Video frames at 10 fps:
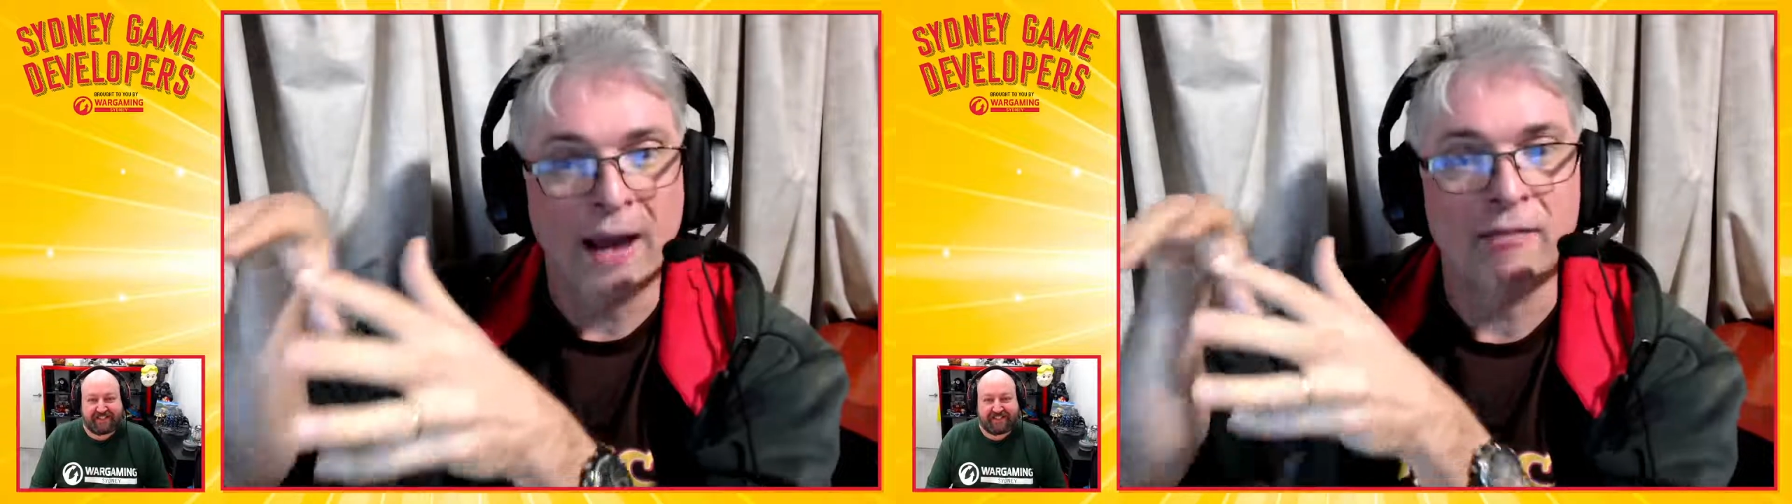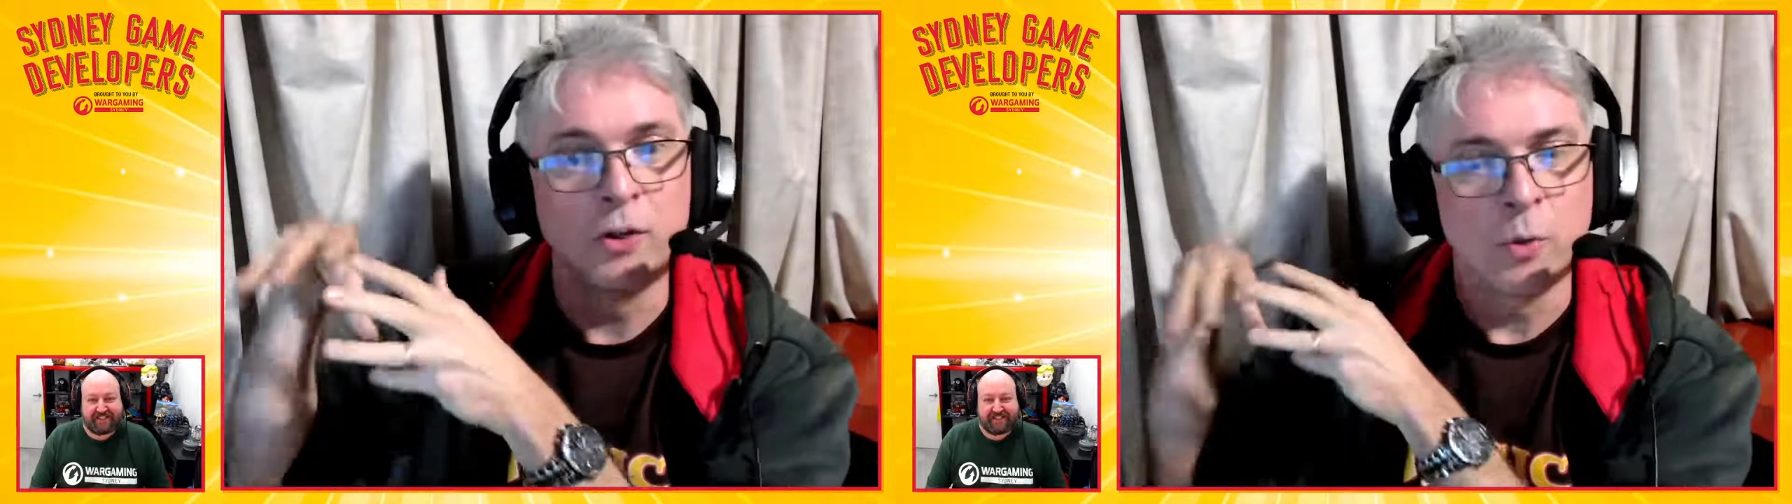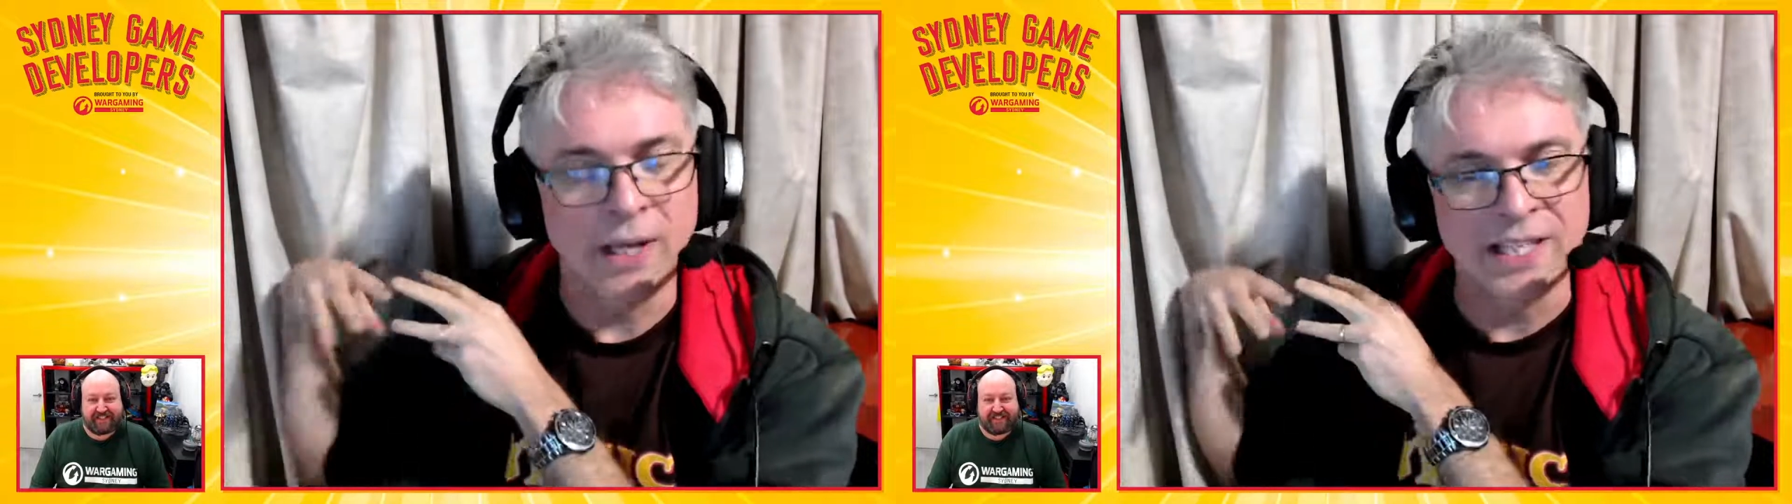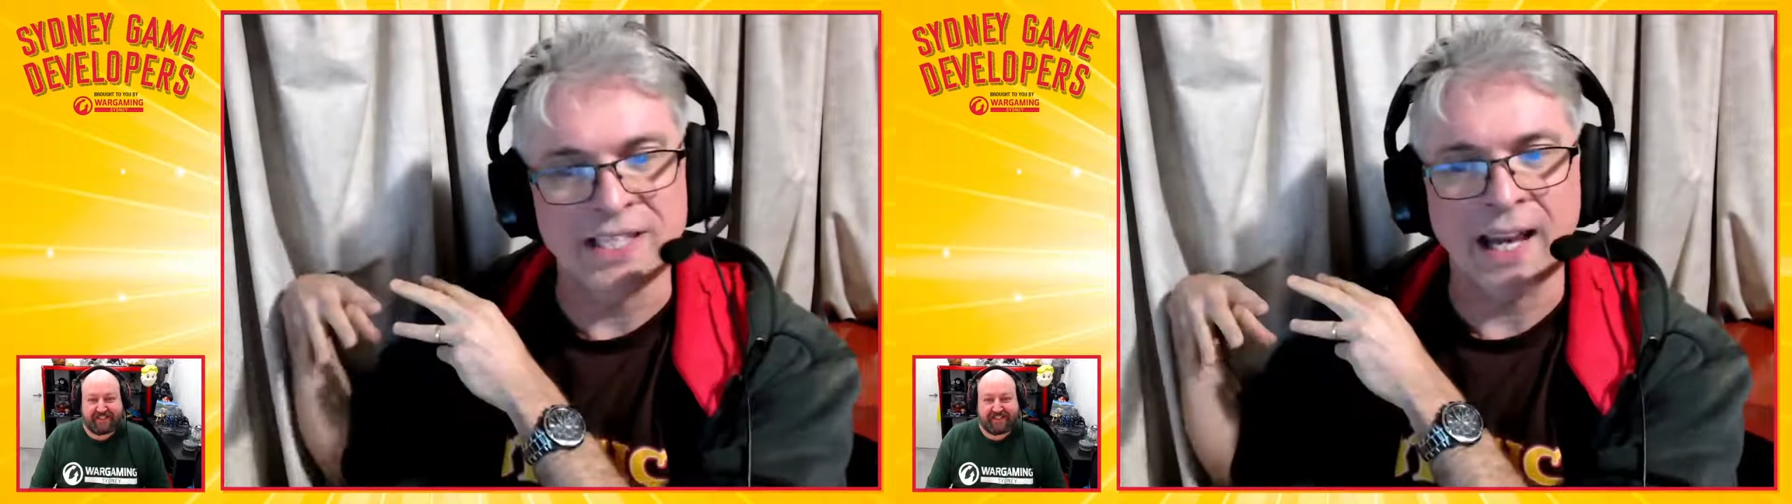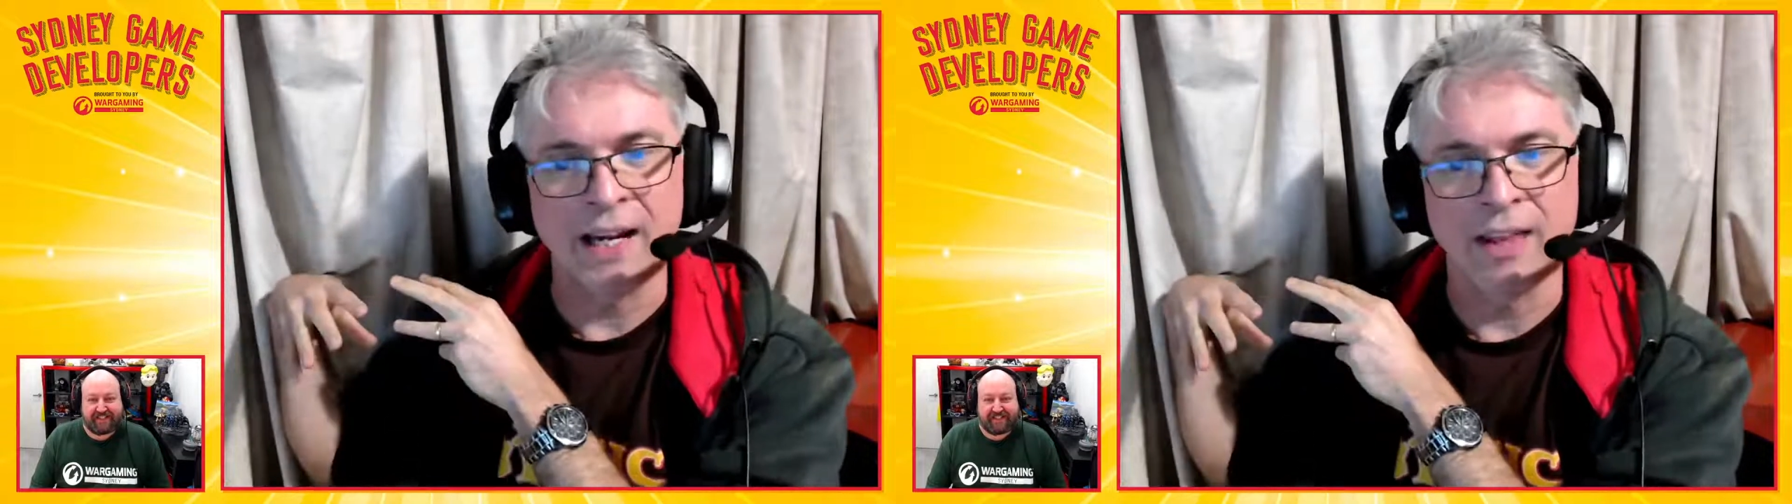have to do
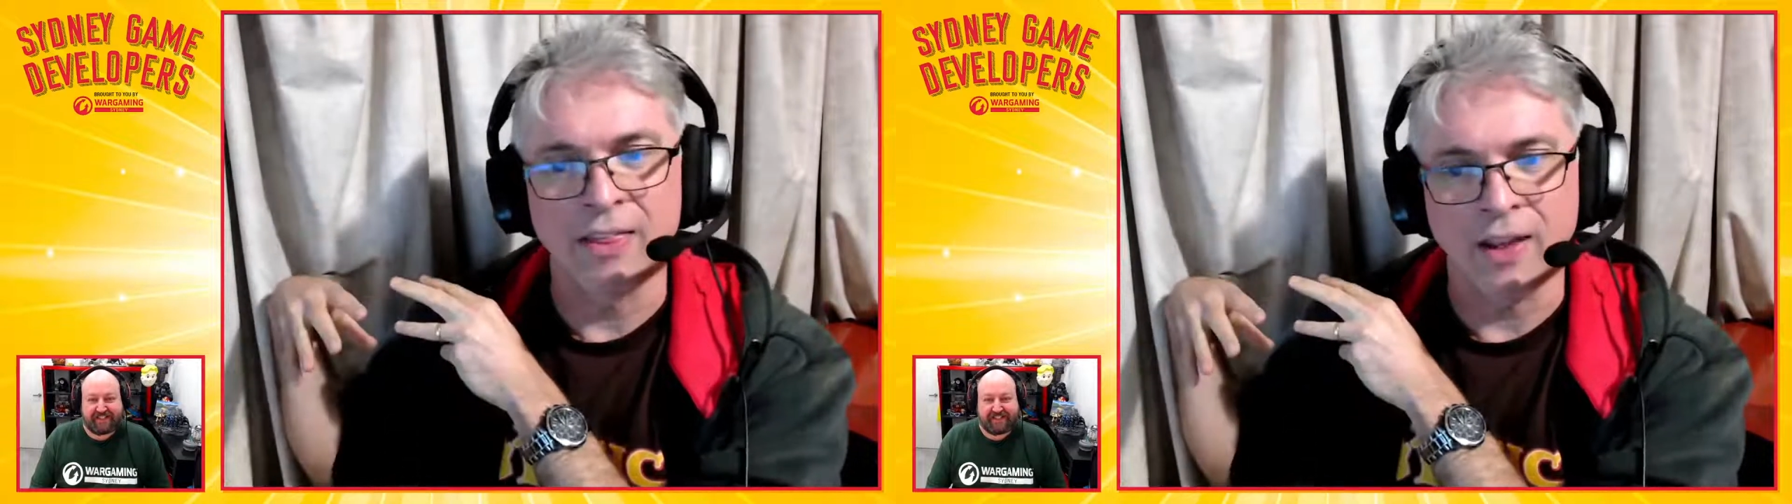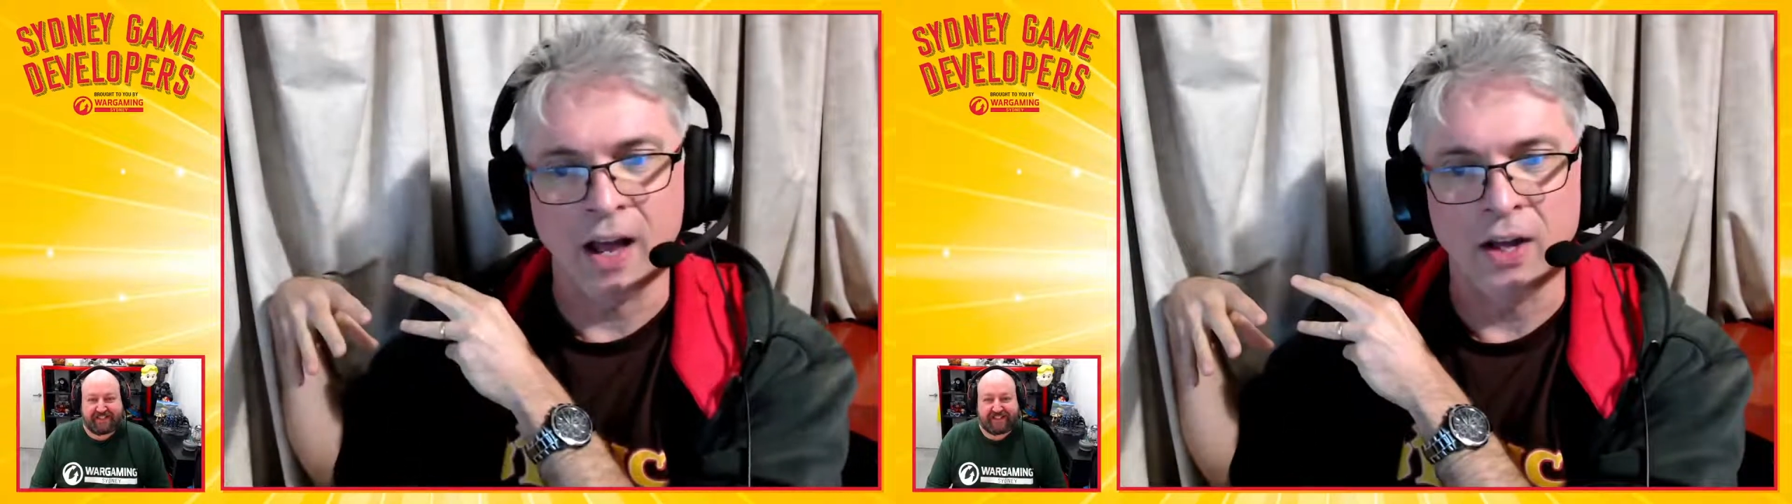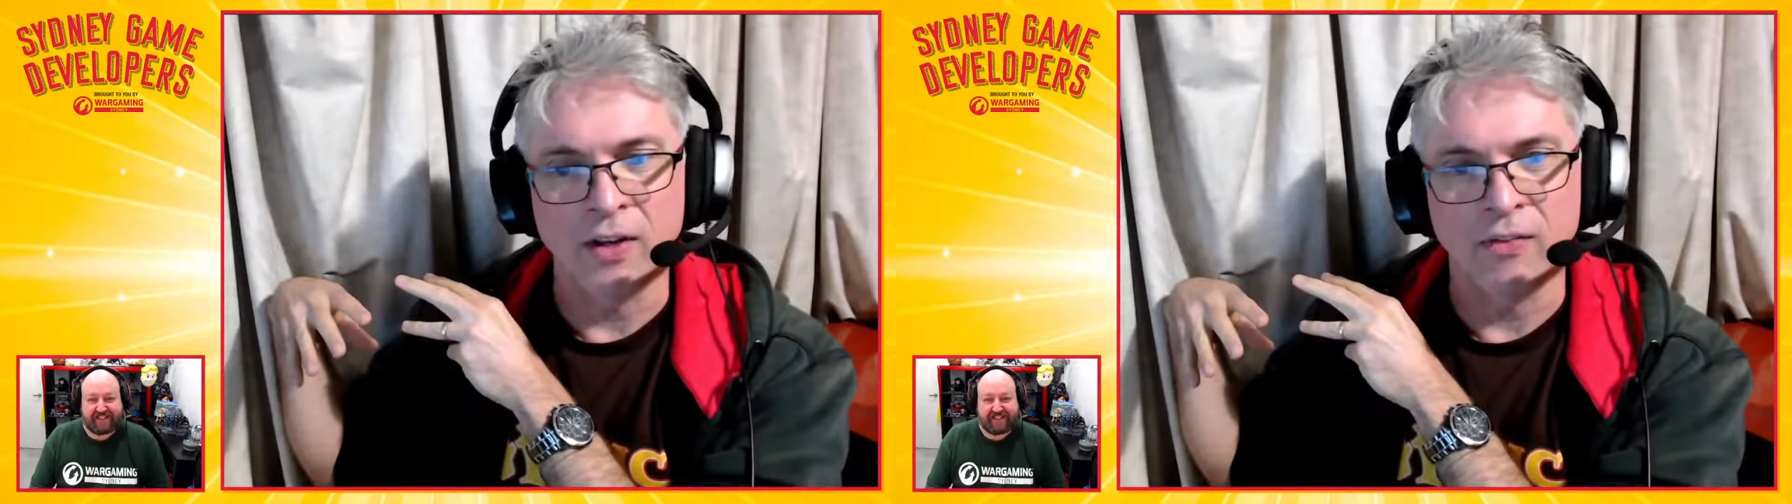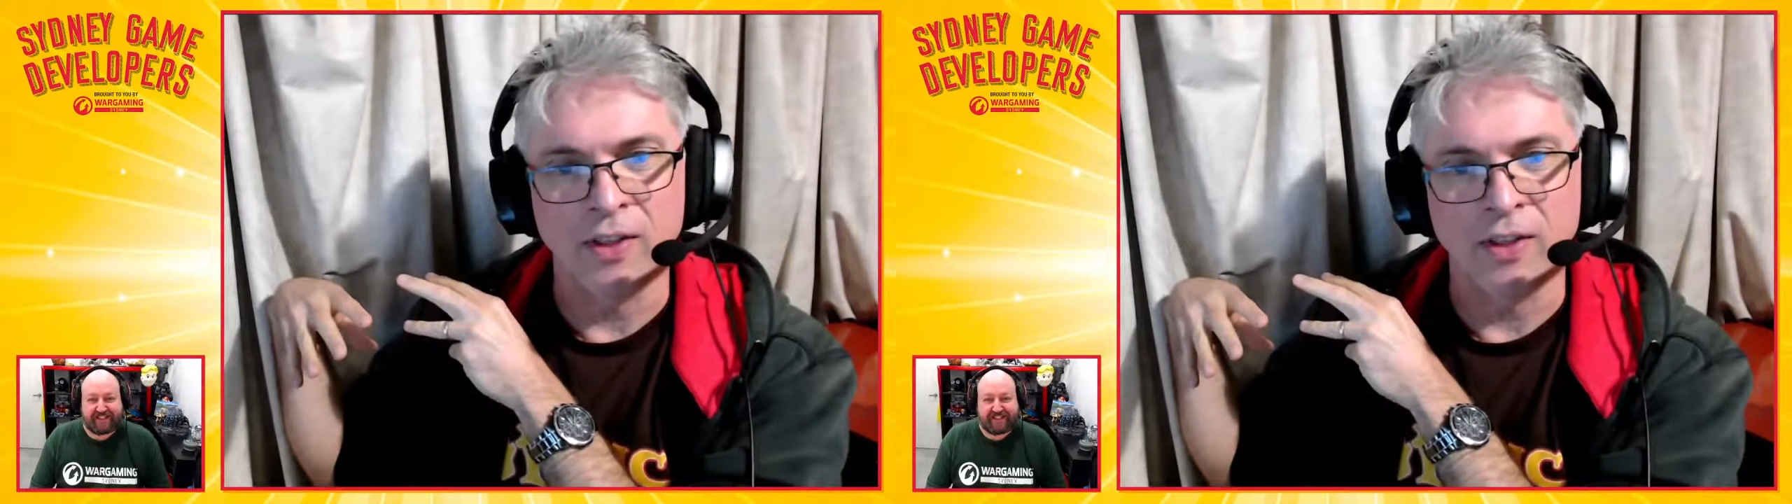exactly the kind